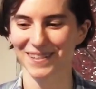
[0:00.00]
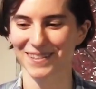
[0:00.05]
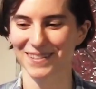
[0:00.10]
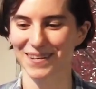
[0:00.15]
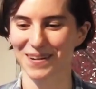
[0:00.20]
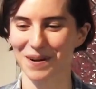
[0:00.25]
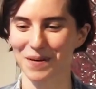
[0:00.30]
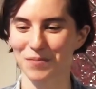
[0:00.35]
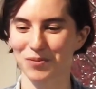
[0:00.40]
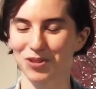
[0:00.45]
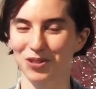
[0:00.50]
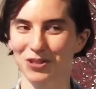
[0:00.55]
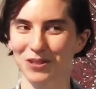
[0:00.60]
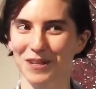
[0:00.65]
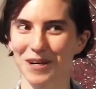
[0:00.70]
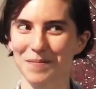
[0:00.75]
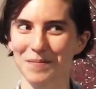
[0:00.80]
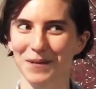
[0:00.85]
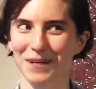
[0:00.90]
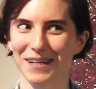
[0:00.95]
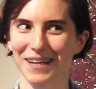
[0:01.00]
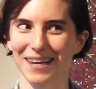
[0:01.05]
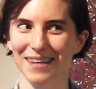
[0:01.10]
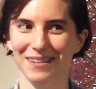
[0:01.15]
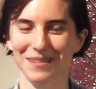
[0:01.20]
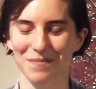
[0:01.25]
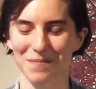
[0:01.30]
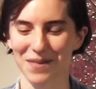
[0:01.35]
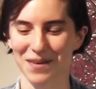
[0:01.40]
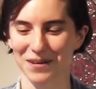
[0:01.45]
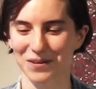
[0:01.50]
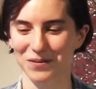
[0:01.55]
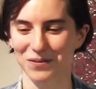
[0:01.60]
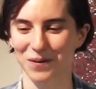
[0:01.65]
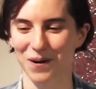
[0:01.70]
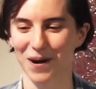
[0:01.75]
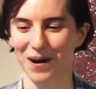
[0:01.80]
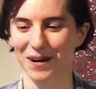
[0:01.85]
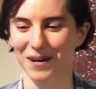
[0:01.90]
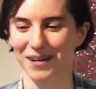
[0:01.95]
so I'm sure I'm going to get some things
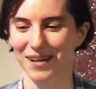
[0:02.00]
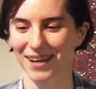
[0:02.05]
wrong,